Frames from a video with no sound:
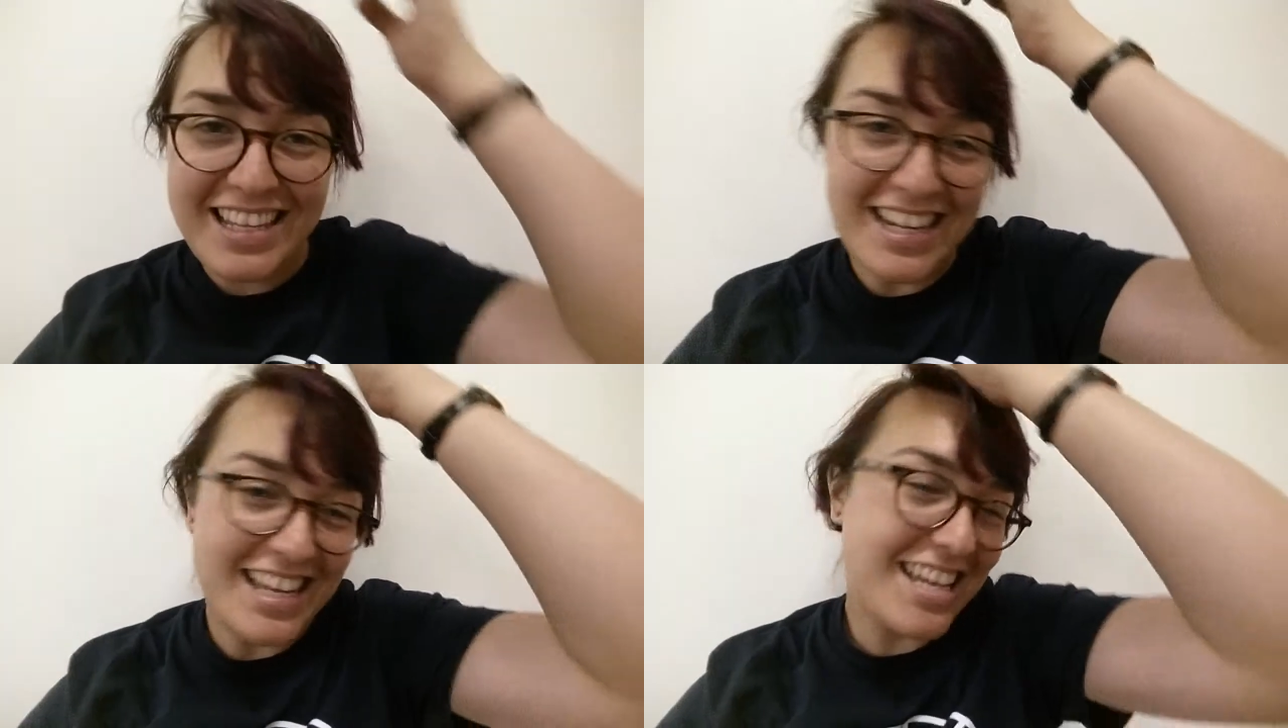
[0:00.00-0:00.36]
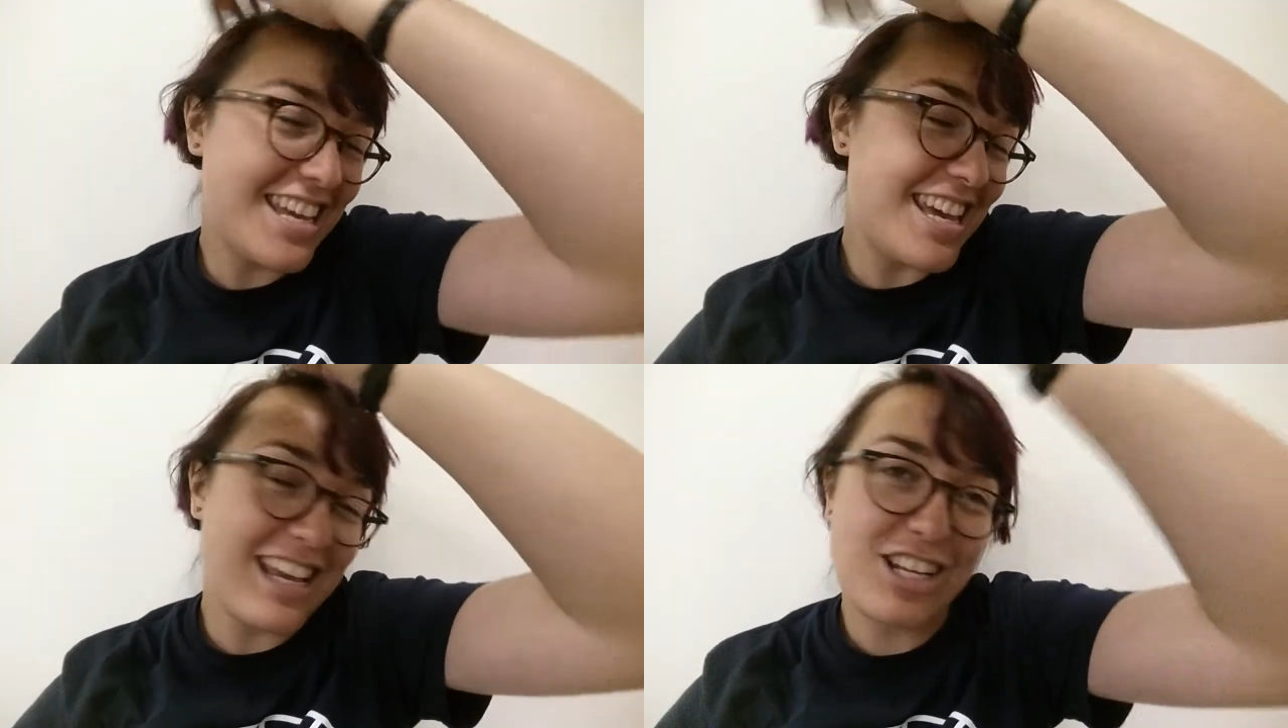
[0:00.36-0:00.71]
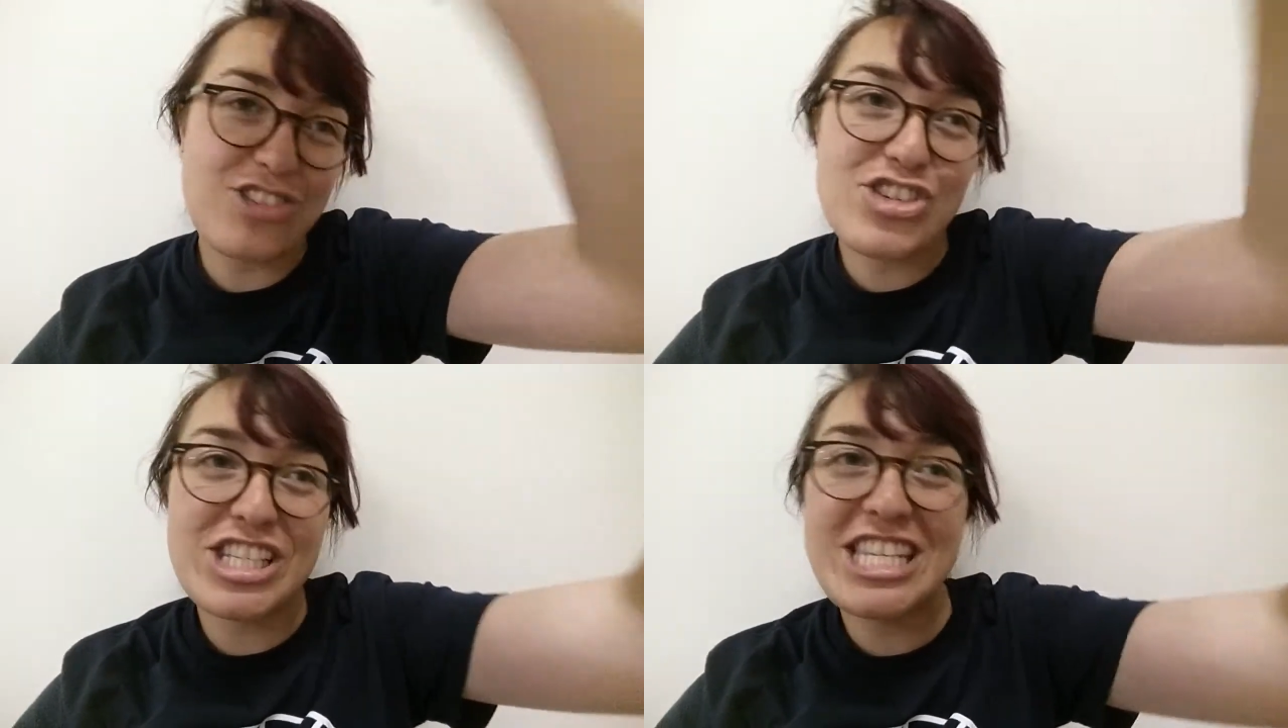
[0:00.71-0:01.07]
like
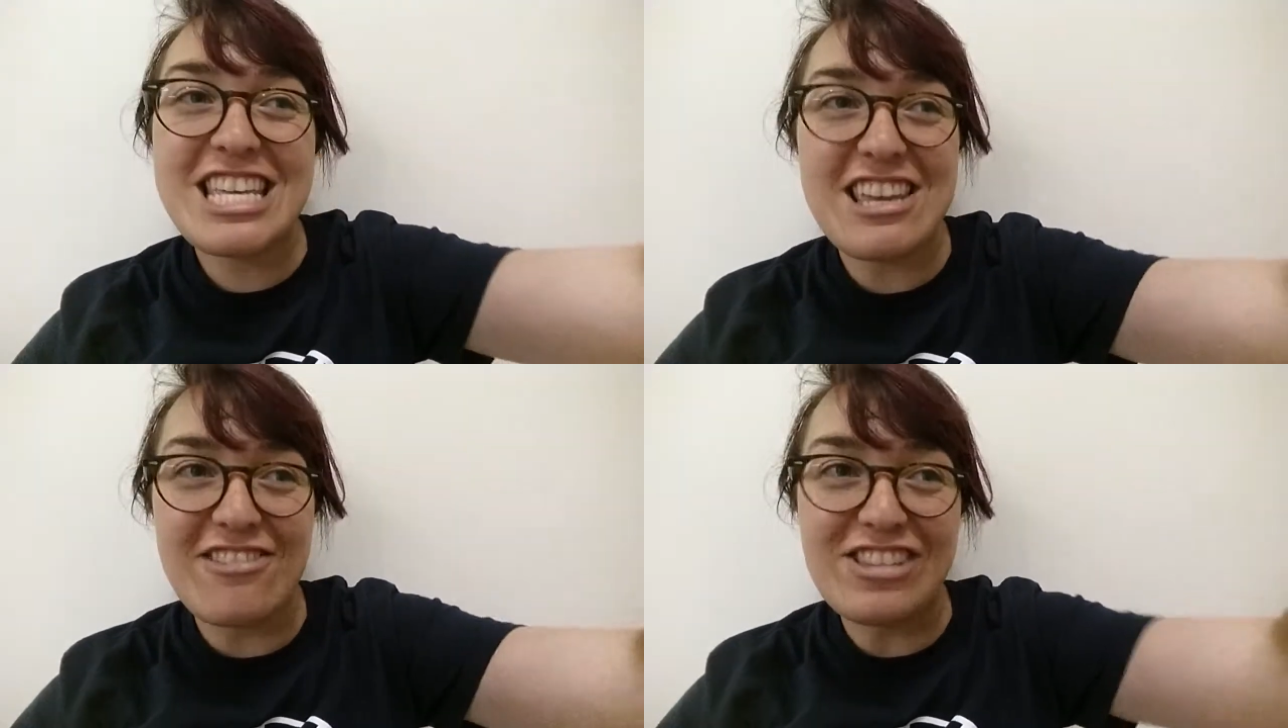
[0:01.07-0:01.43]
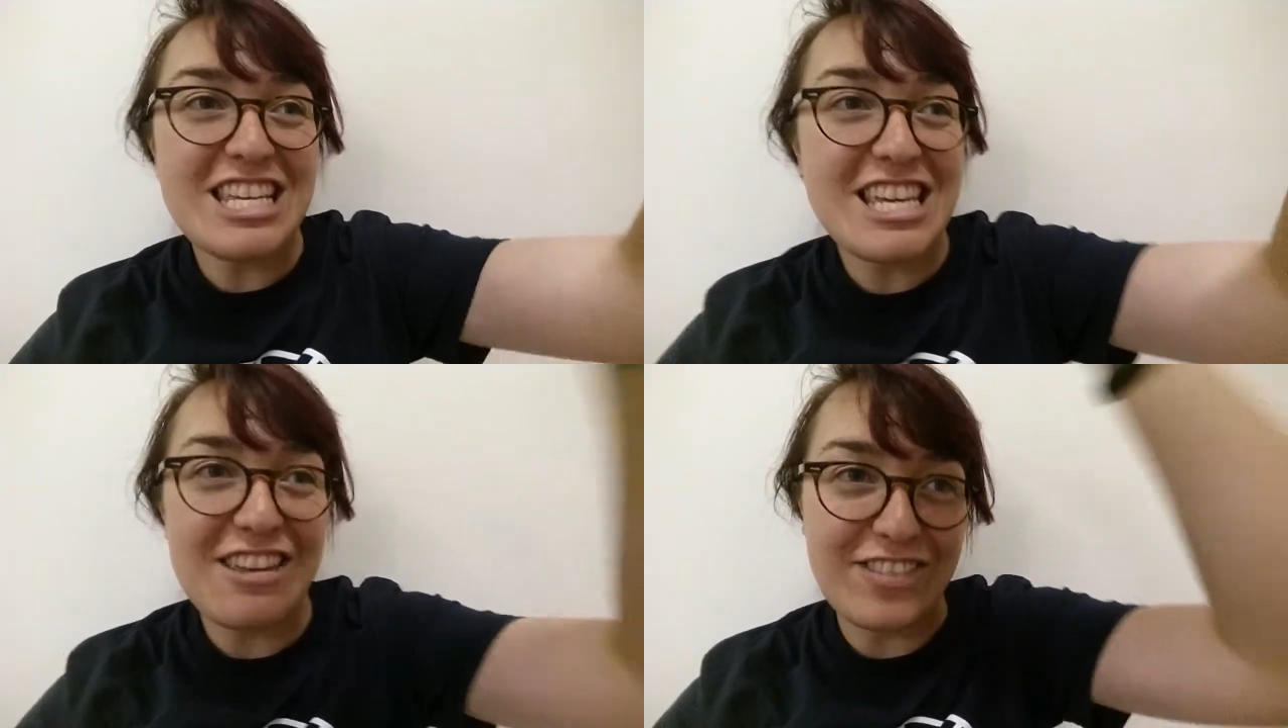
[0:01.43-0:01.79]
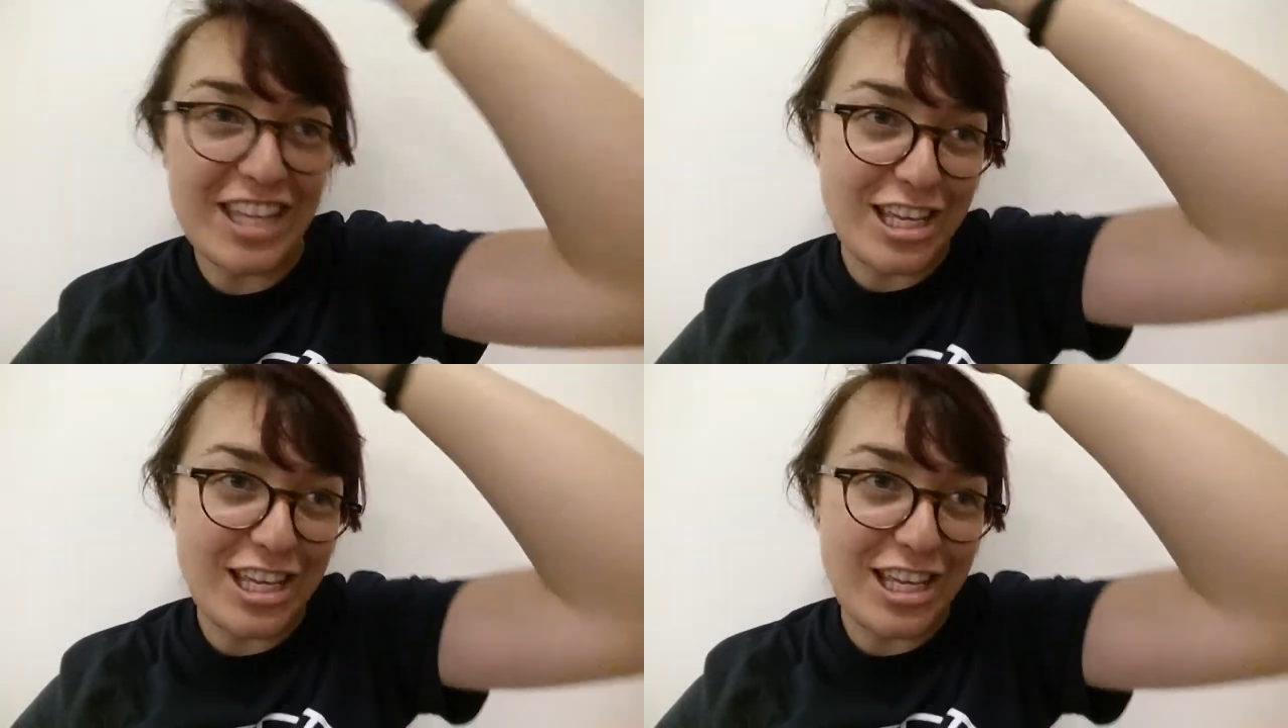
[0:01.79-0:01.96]
just leave,